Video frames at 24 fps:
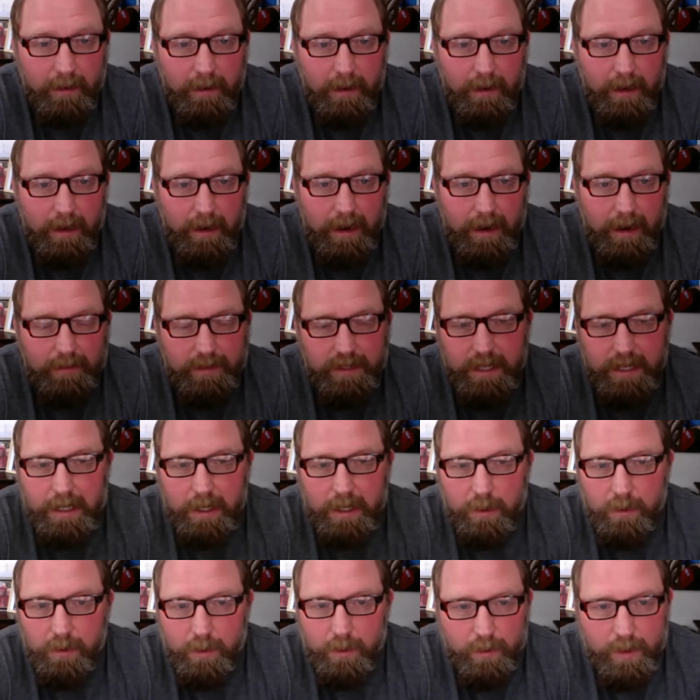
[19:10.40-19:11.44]
And I've seen
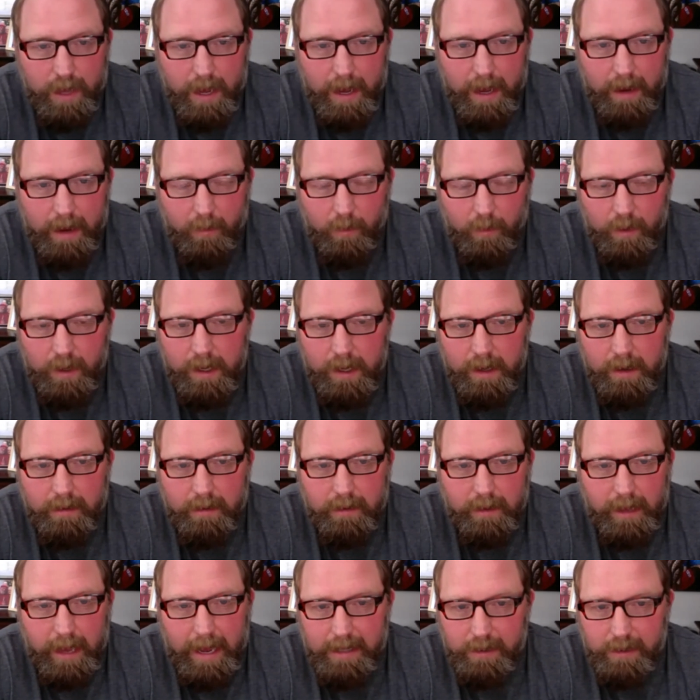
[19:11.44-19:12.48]
you do that with
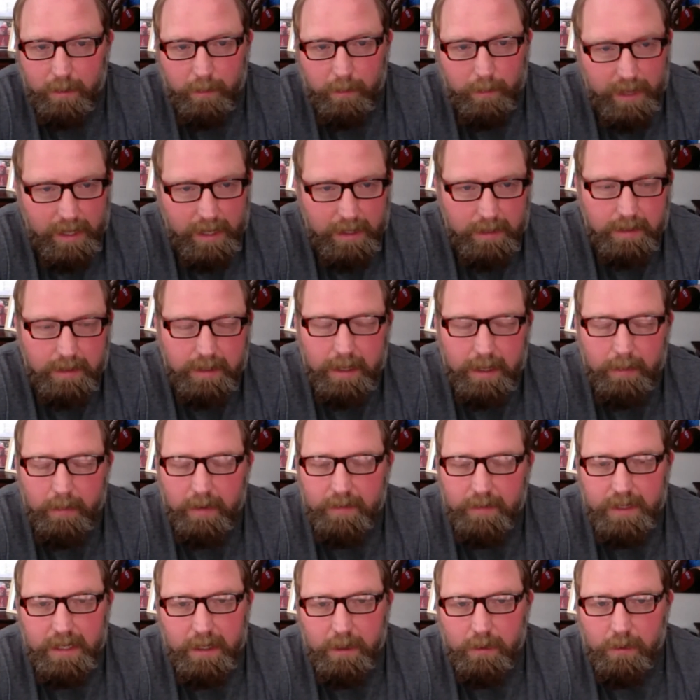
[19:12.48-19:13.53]
guys on Penn's team.
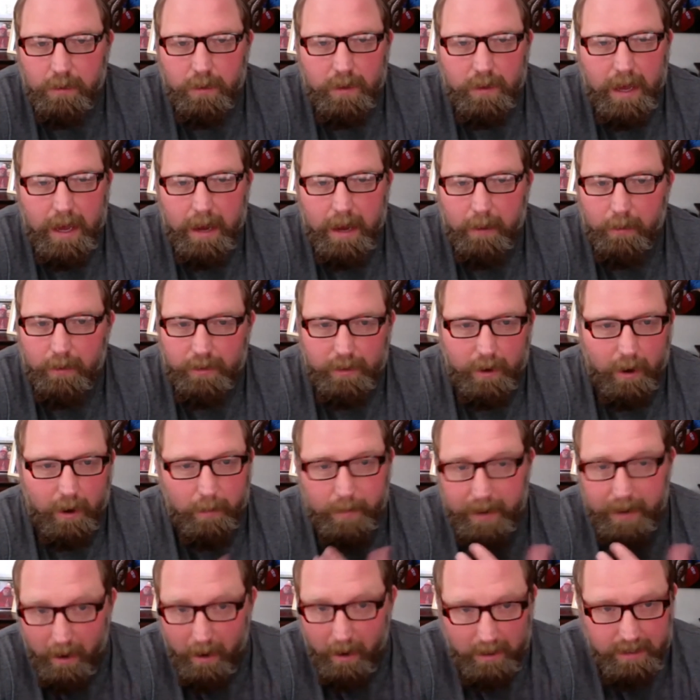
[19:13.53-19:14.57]
I've seen you do that with our
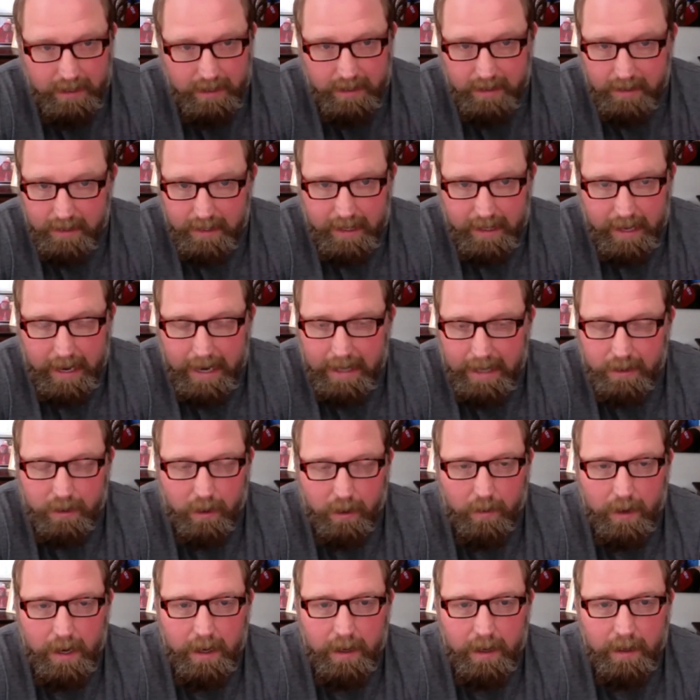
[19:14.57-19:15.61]
PRTC guys
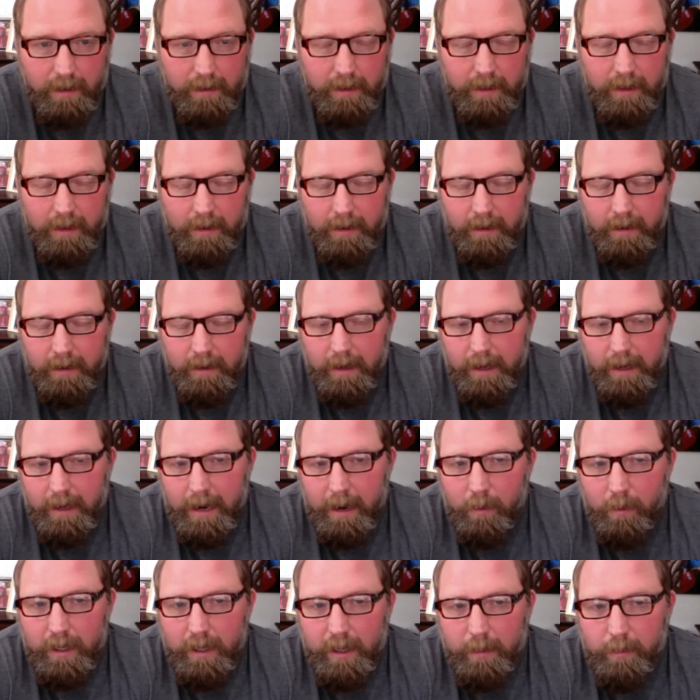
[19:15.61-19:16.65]
already. And I
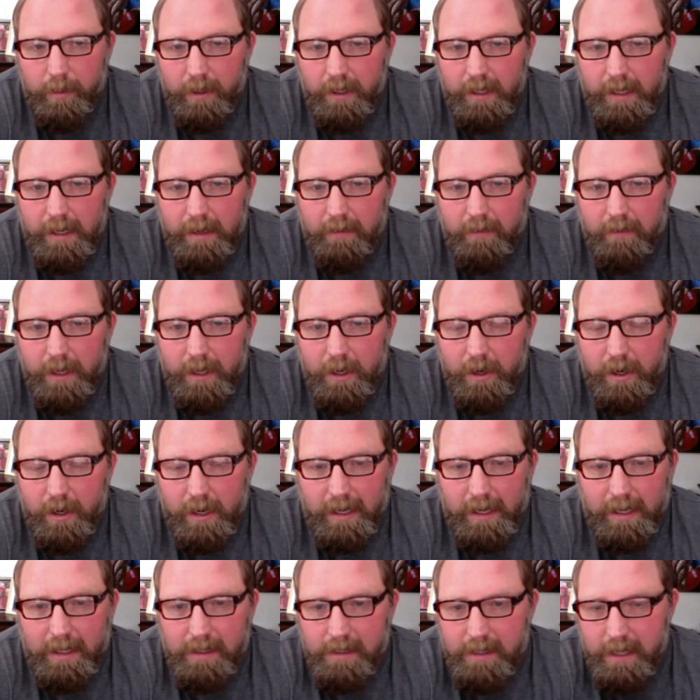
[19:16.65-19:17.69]
really believe that you're going
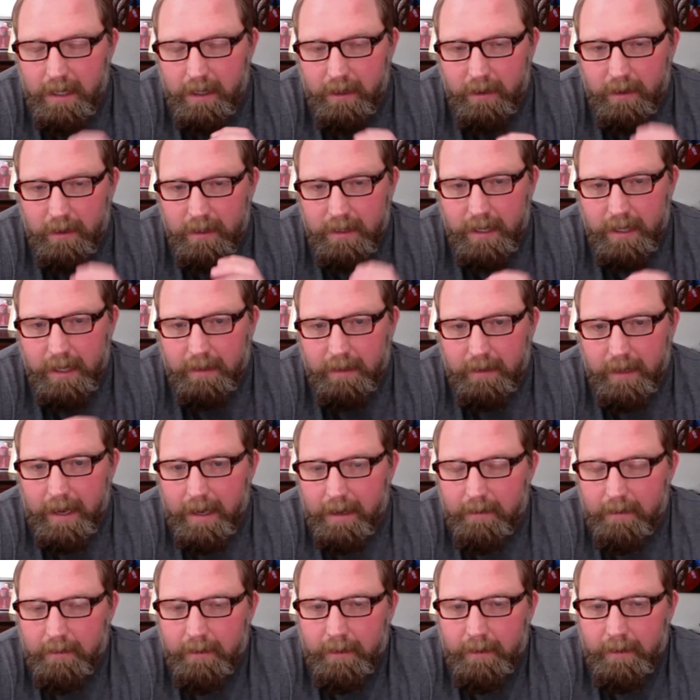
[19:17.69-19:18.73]
to continue to take that
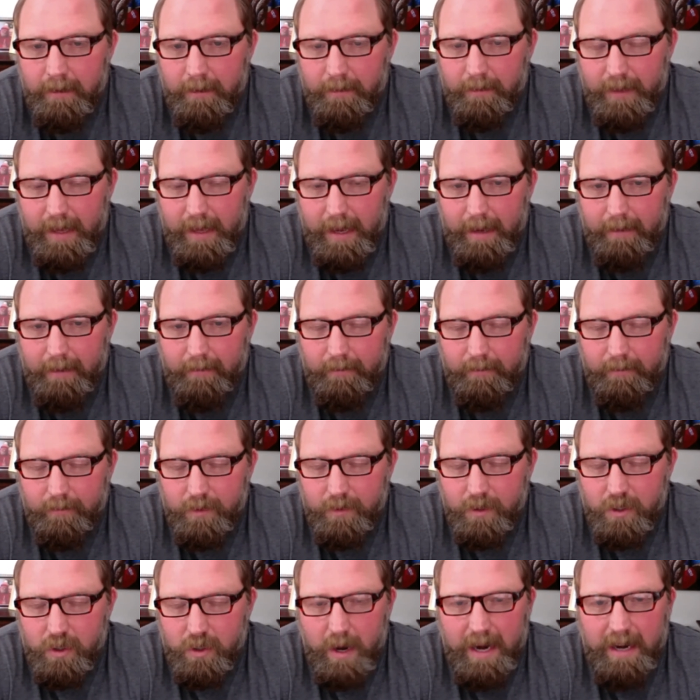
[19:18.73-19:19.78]

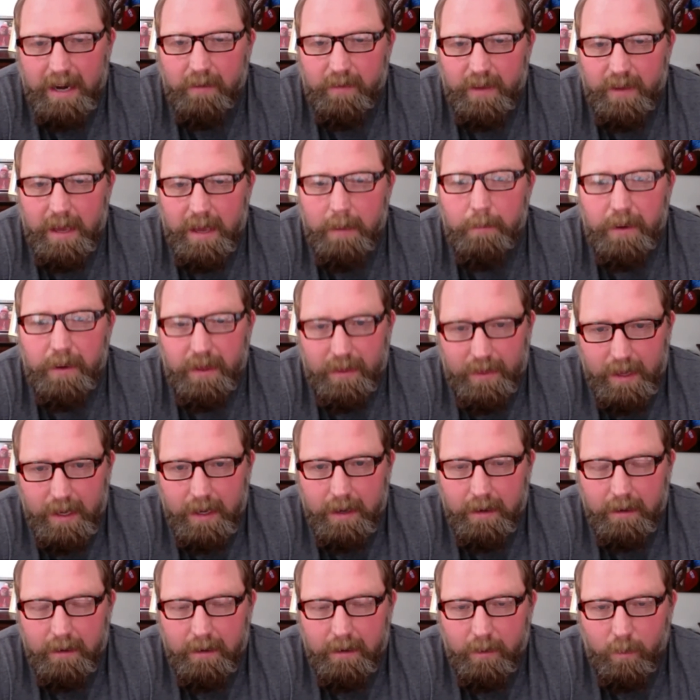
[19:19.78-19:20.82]
trait of
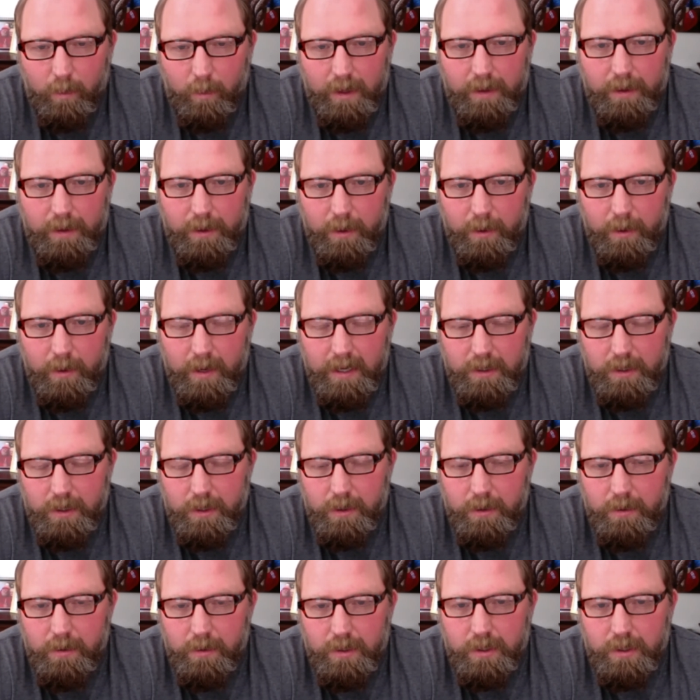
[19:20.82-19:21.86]
empathy with you as
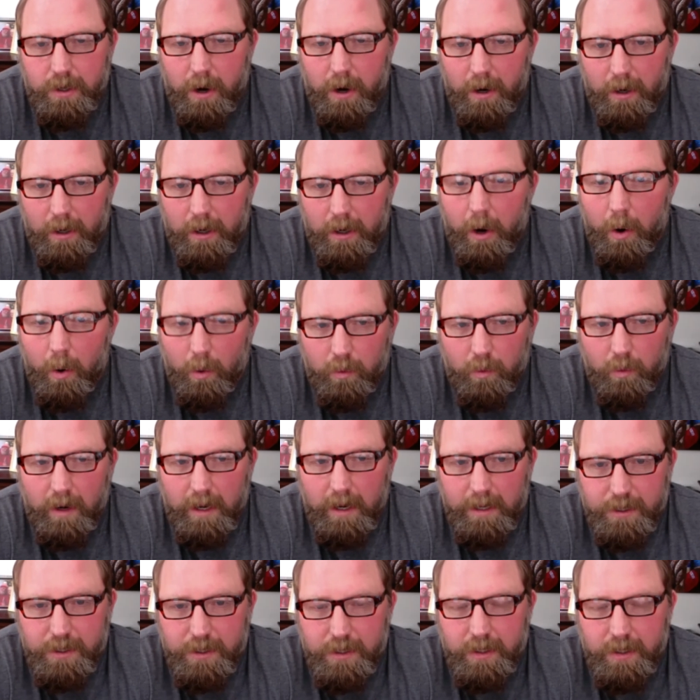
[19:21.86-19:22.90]
you start Gold
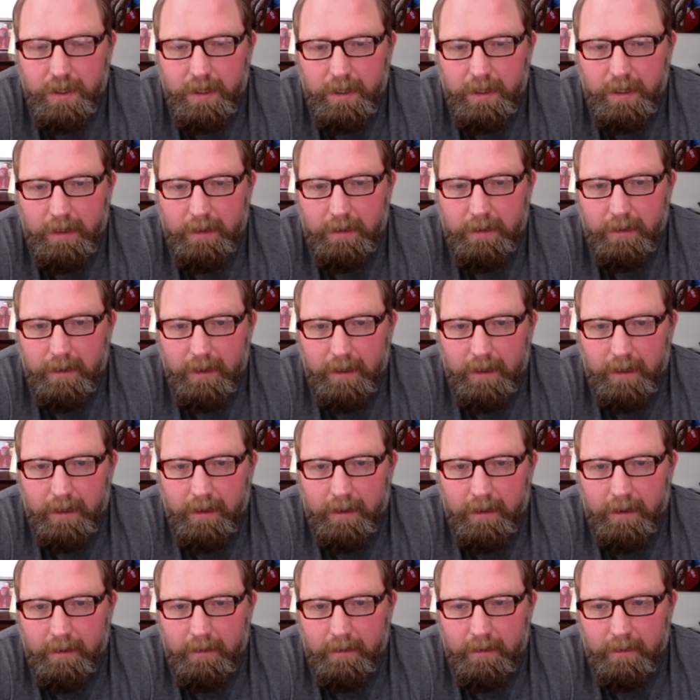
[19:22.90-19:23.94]
Rush
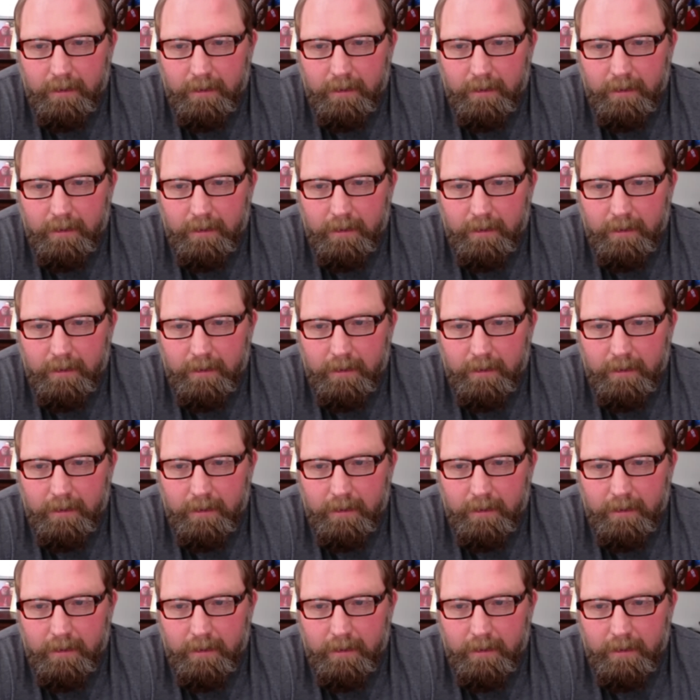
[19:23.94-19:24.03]
in